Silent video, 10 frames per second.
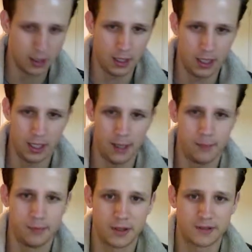
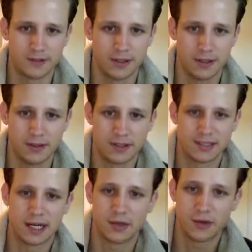Because there's
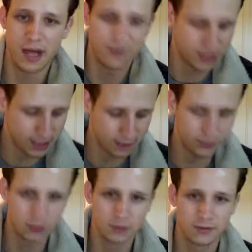like gravity
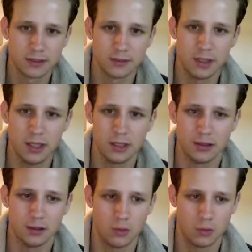involved.
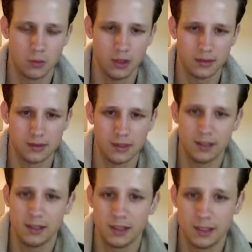What the
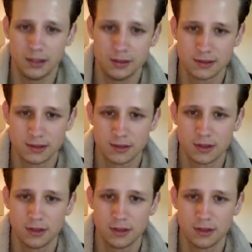hell is going on?